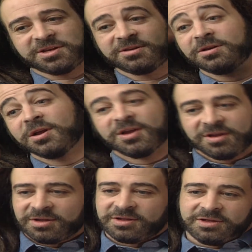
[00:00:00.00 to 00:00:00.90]
and
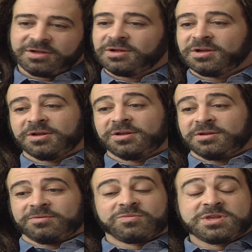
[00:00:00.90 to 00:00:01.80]

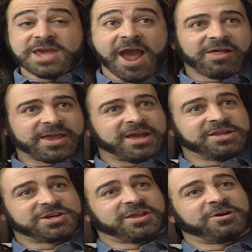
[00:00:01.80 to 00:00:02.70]
yelling at
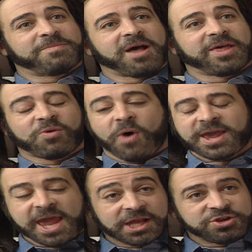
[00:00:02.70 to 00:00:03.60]
each other about like, why
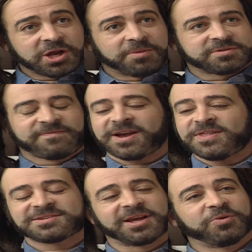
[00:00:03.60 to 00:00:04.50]
can't you come with fucking,
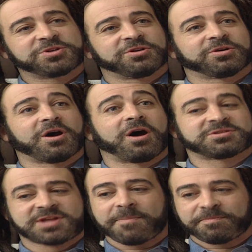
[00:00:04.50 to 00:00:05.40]
that's not original at all.
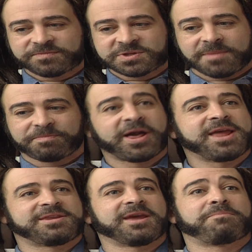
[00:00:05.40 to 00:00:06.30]
Stop
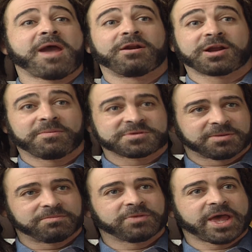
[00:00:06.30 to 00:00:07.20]
playing it to get better. Come up with
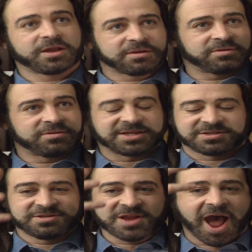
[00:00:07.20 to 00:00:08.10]
something like
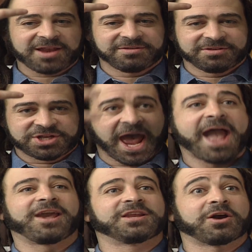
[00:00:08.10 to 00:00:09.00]
it's not
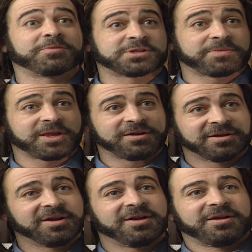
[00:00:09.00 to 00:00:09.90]
jagged. Come up with something
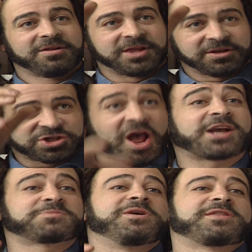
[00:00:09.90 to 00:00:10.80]
that
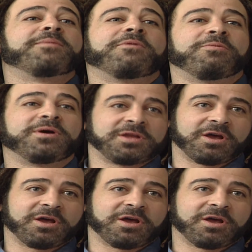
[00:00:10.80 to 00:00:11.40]
shocks me at that moment.